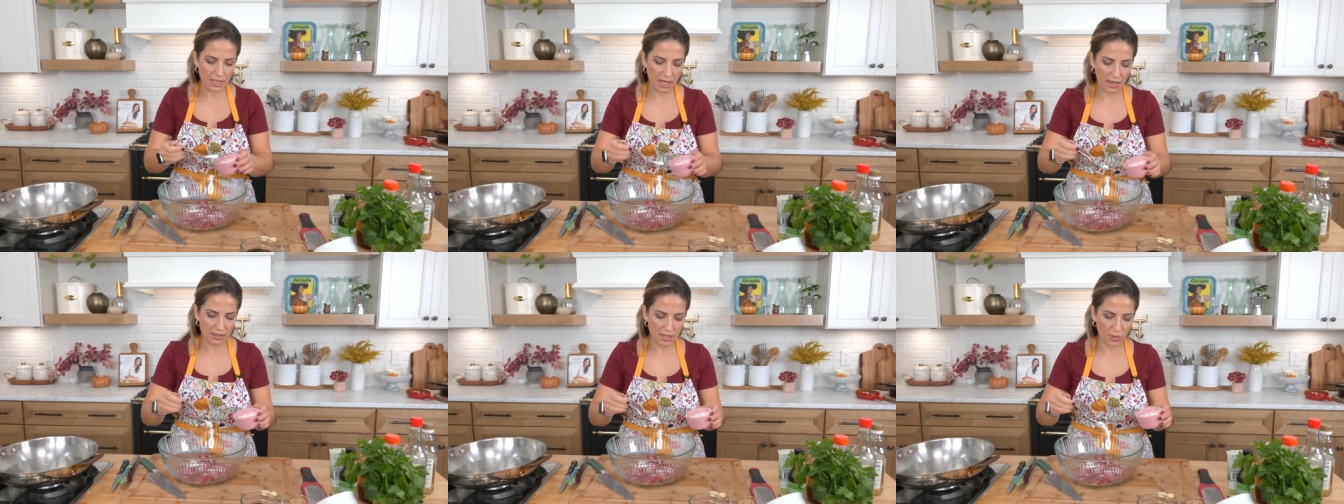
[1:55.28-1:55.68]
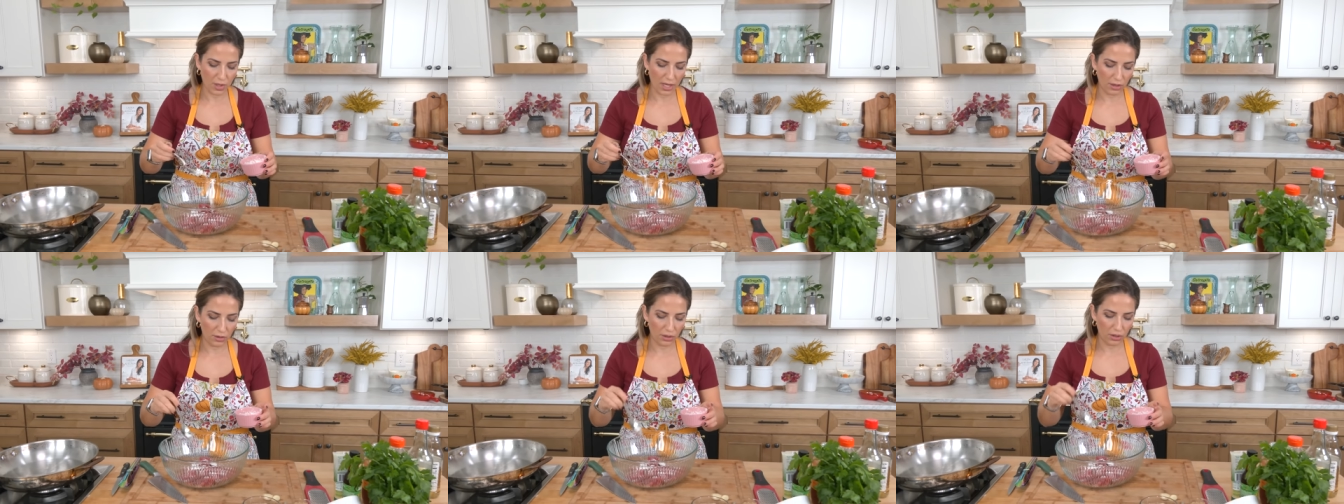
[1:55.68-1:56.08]
does is when
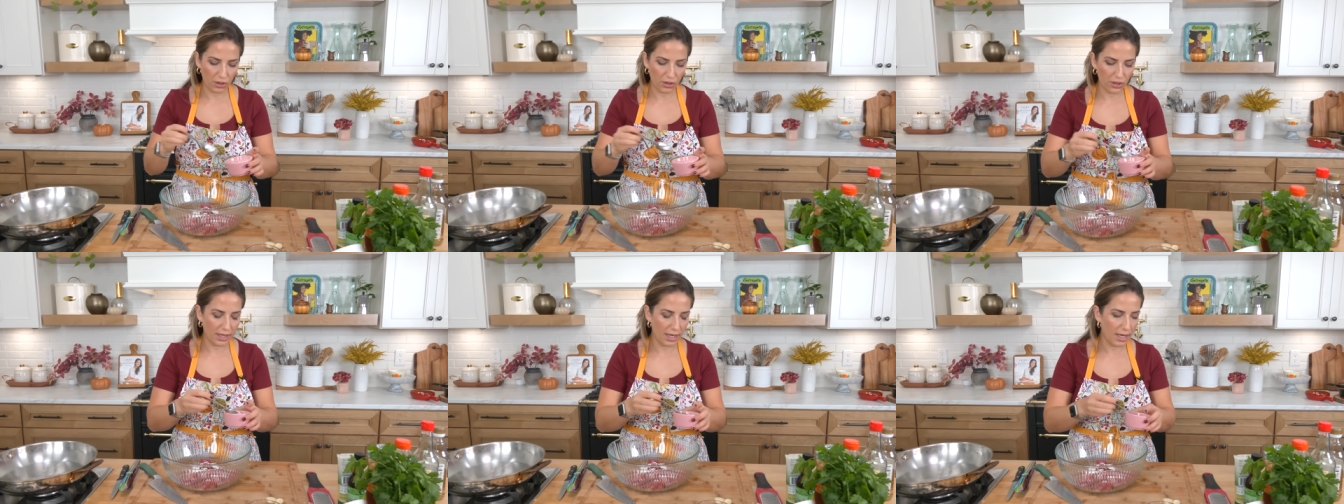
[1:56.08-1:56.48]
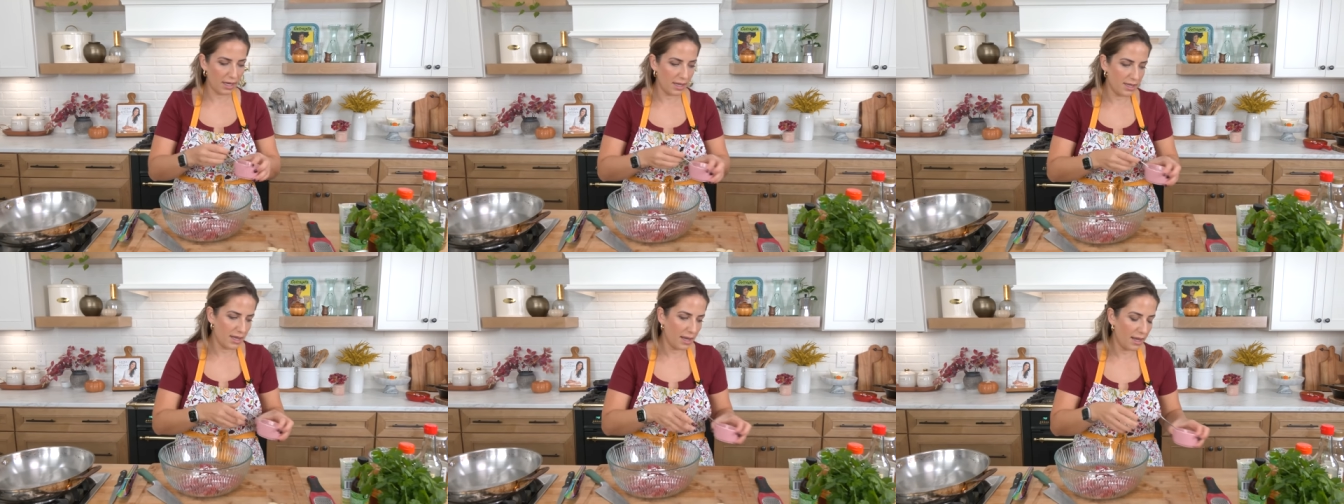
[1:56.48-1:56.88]
I go to cook it,
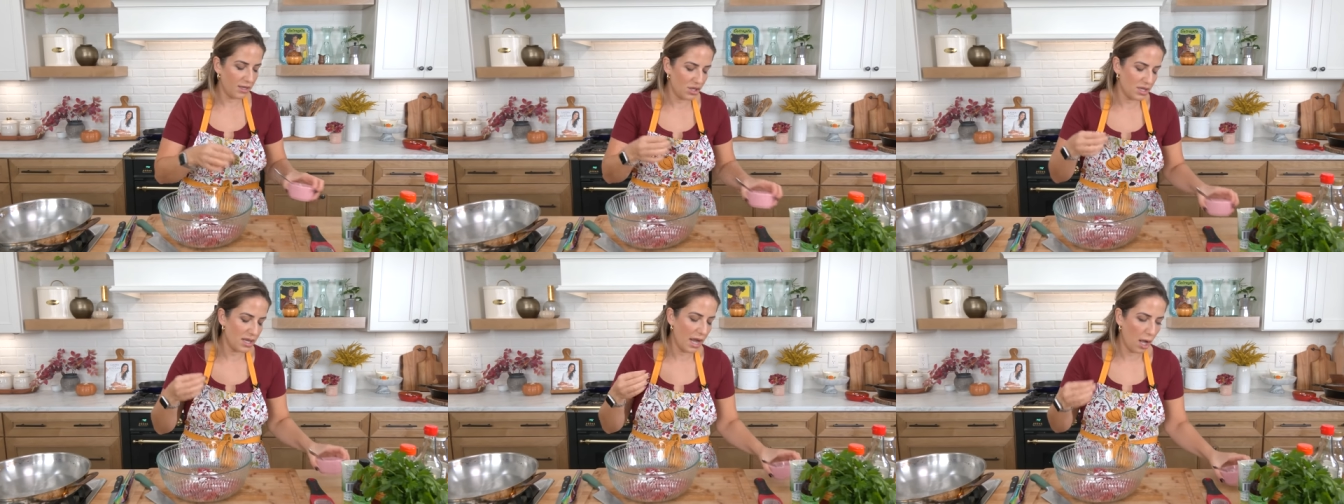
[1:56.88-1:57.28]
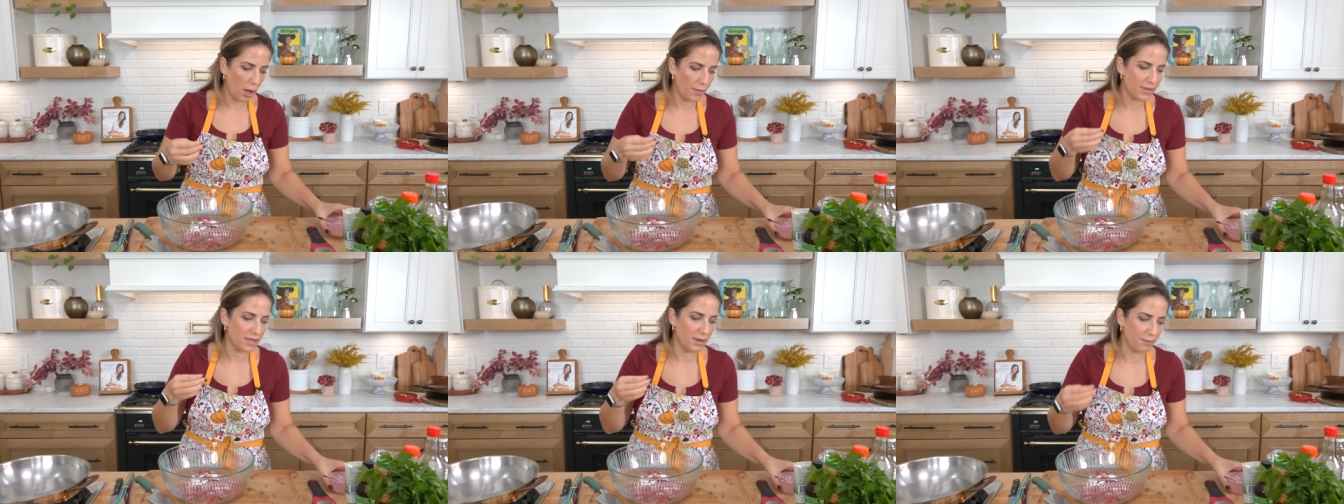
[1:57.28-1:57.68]
is it just
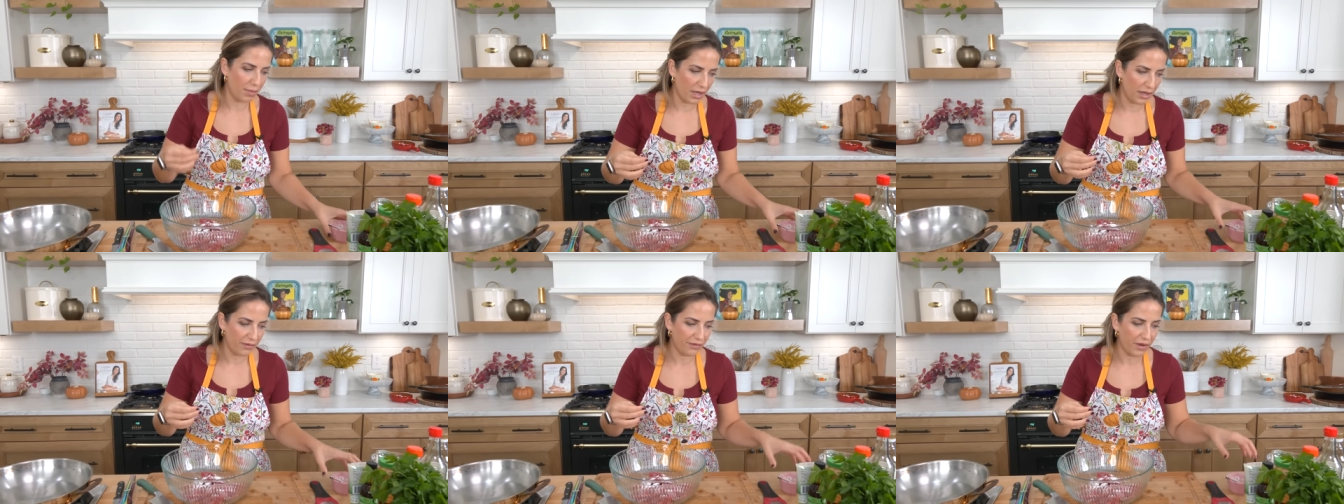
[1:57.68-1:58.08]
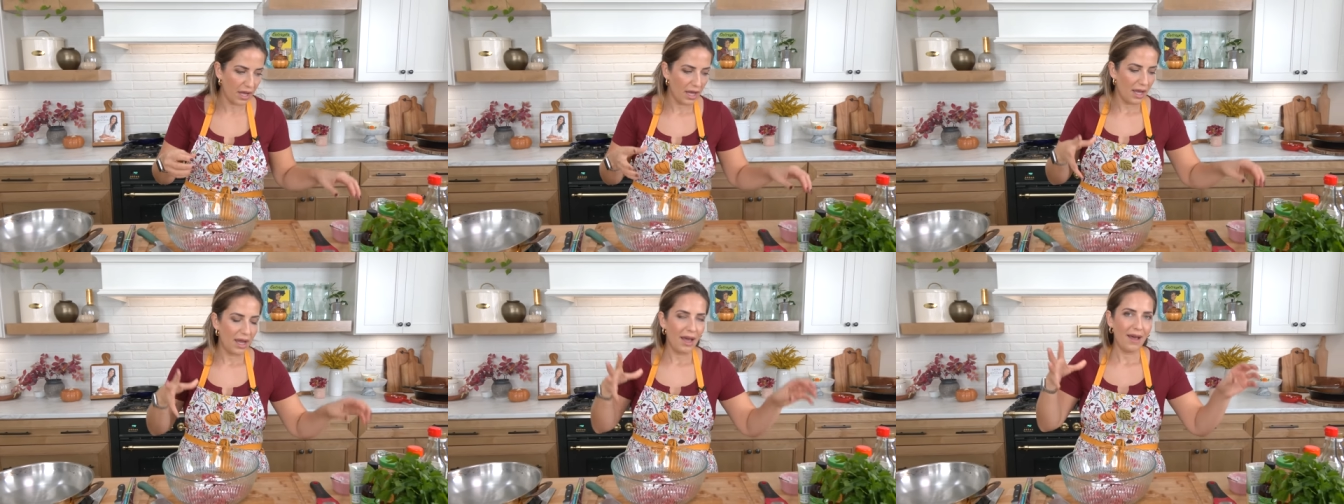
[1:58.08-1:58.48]
helps the beef
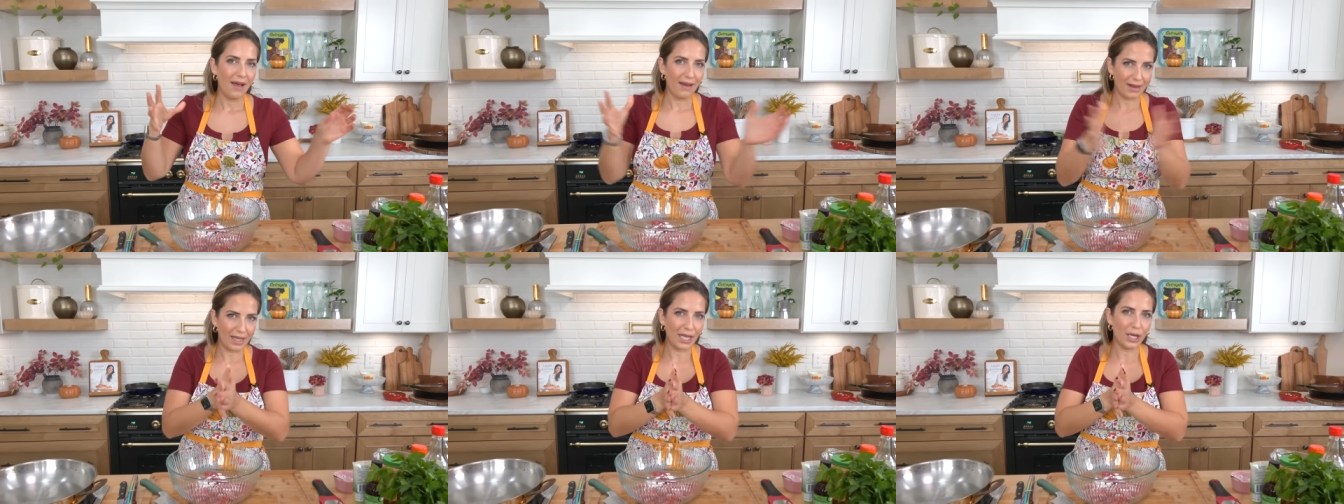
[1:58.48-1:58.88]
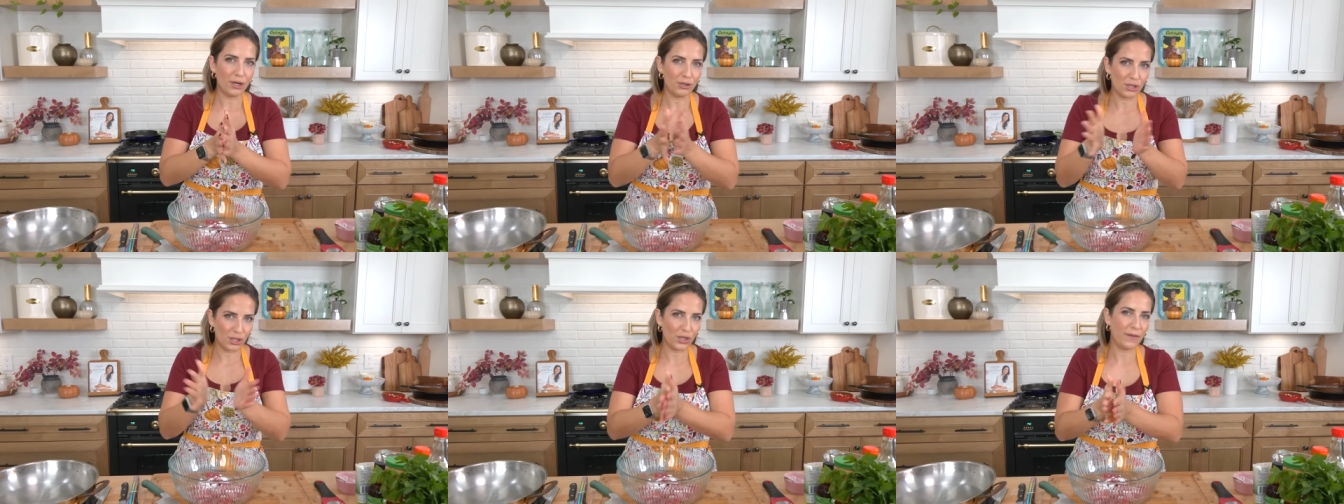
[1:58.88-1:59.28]
adhere
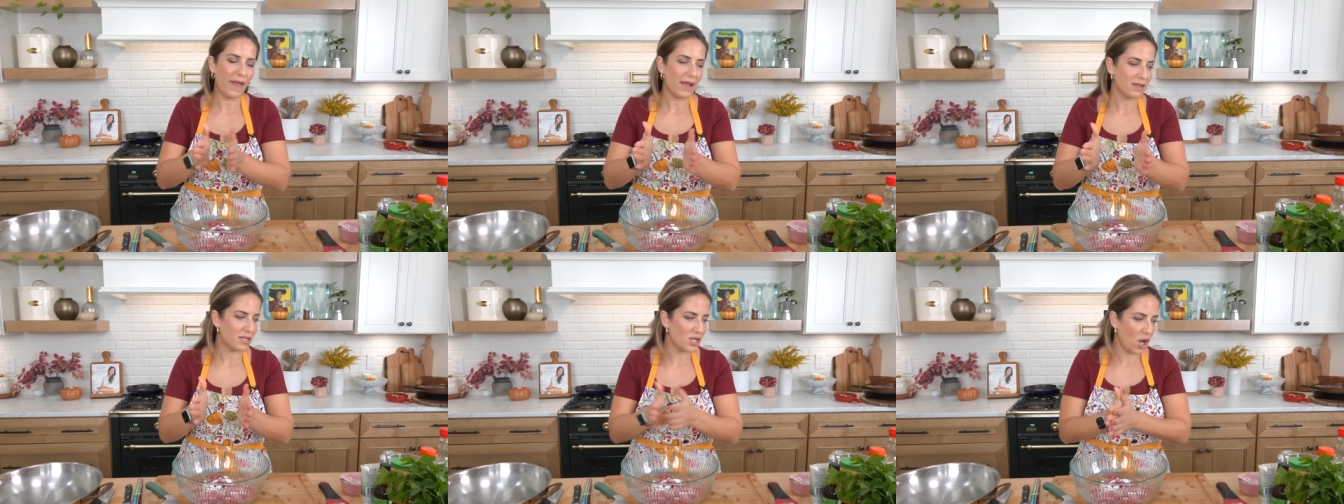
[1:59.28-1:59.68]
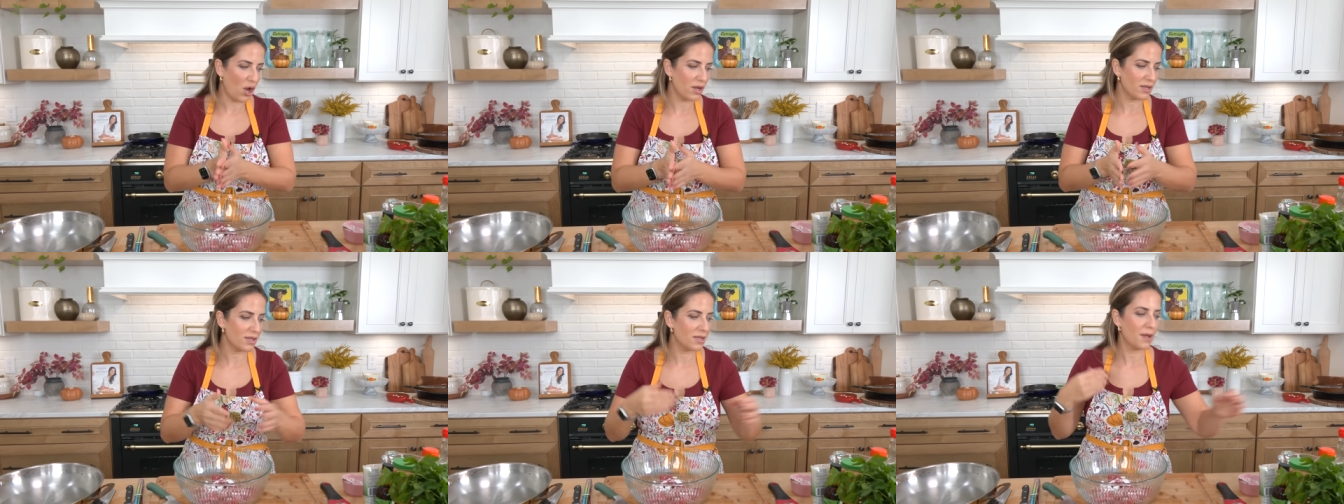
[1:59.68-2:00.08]
to that
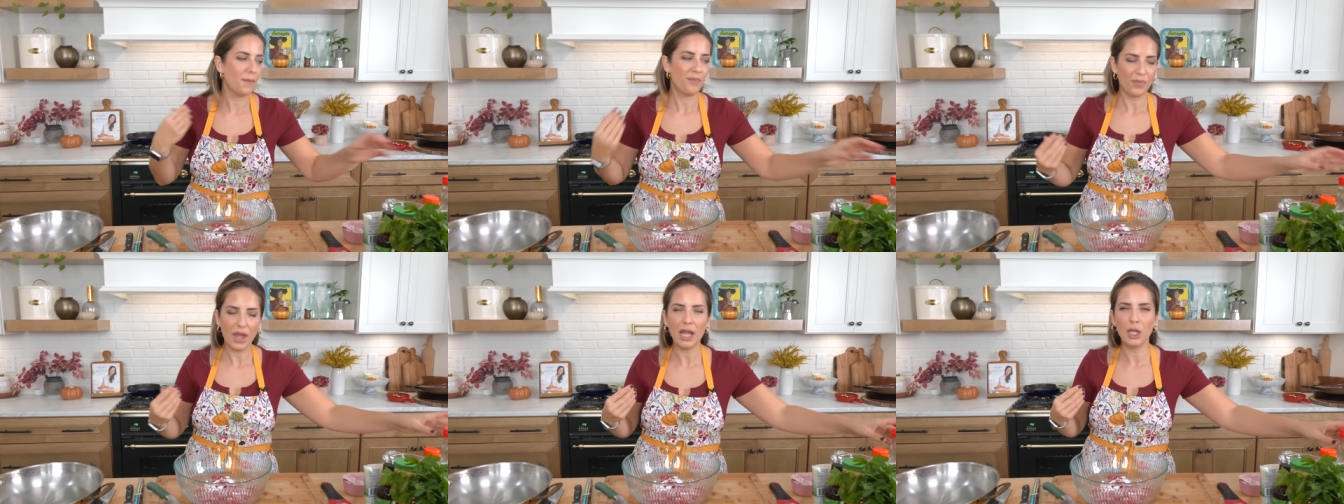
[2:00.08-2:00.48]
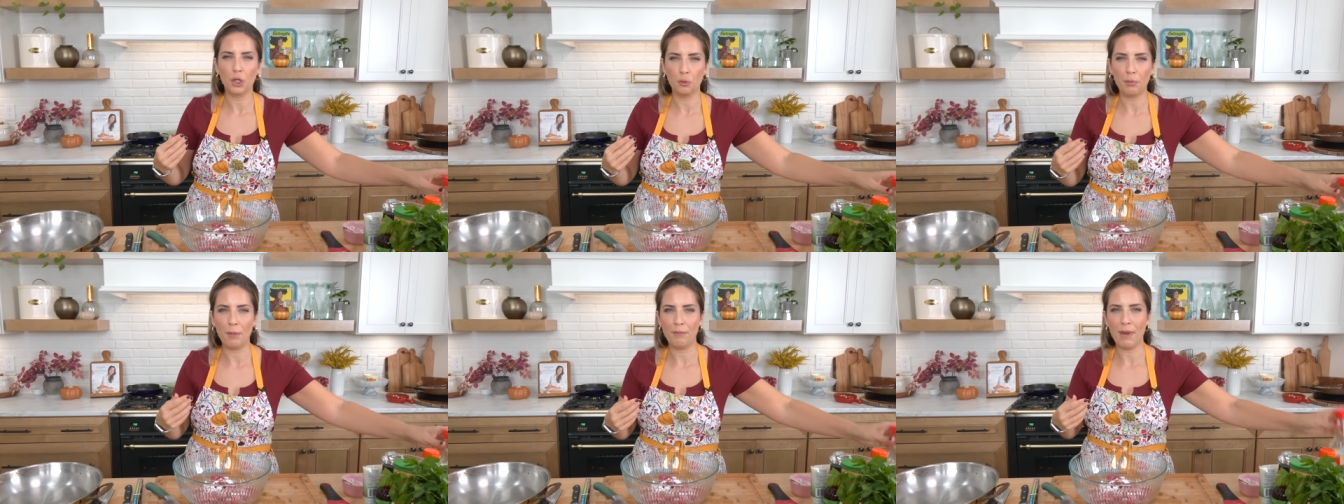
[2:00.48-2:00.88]
sauce a
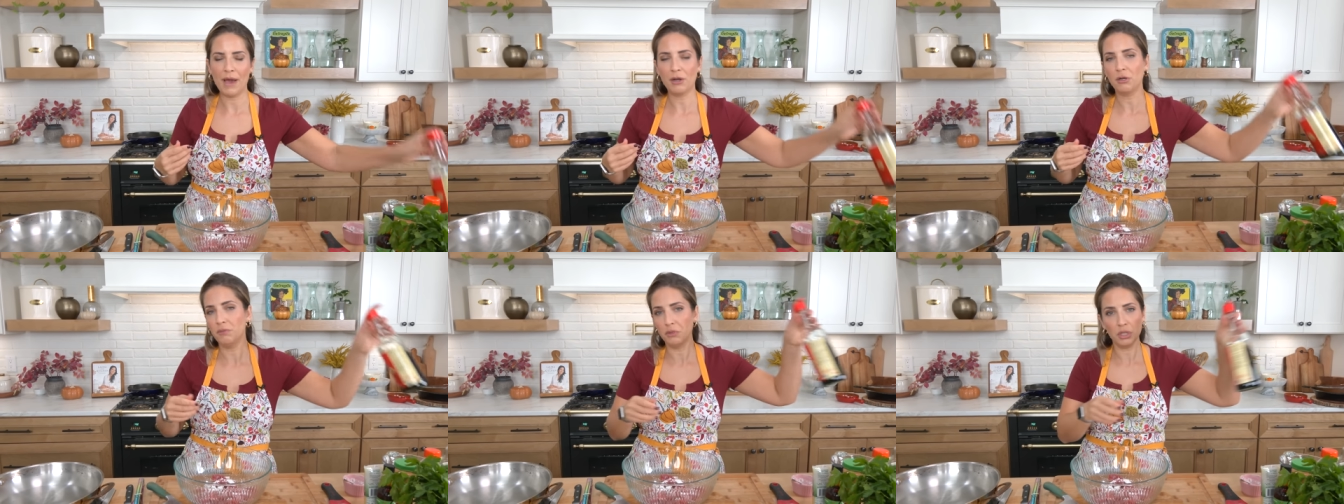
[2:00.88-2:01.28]
little bit better.